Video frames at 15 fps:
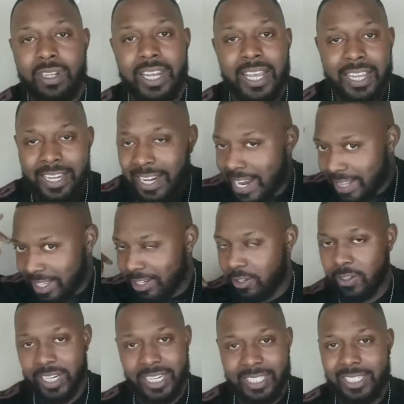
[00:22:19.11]
Yeah, he got the
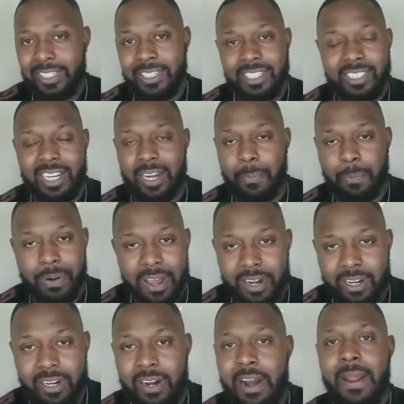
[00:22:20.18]
dress. He looks like
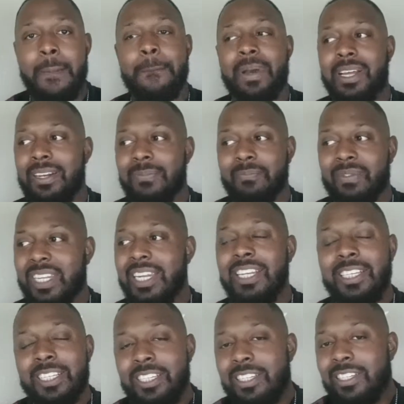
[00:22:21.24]
Predator, but
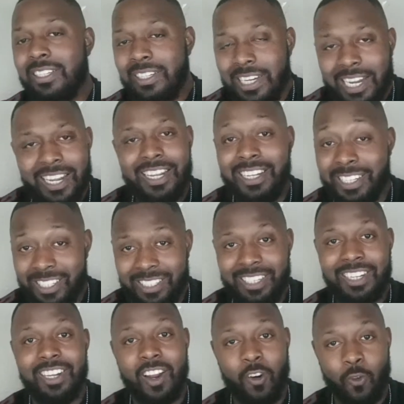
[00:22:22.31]
he's
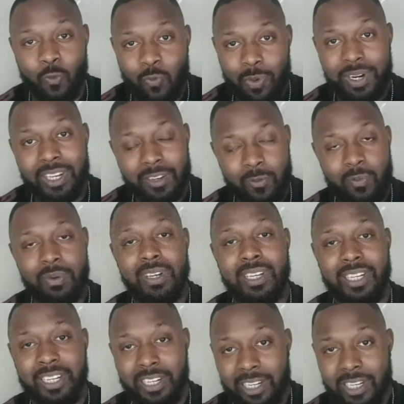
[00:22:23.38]
still a really,
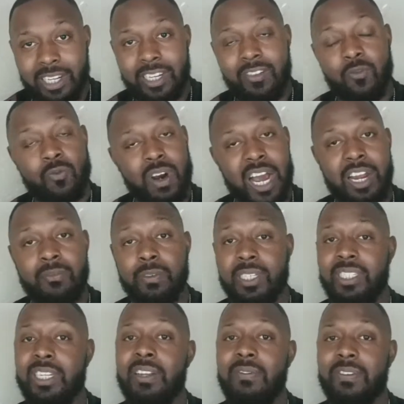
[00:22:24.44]
really good wide
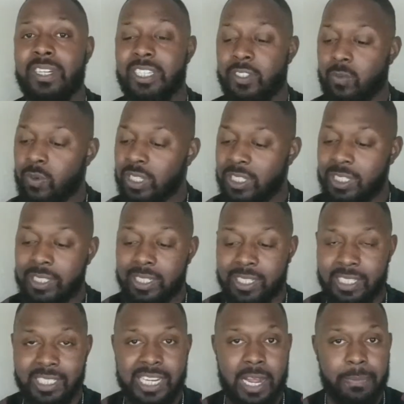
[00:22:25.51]
receiver. He switched into the
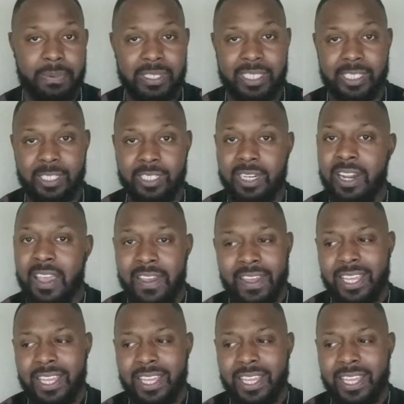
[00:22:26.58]
slot position.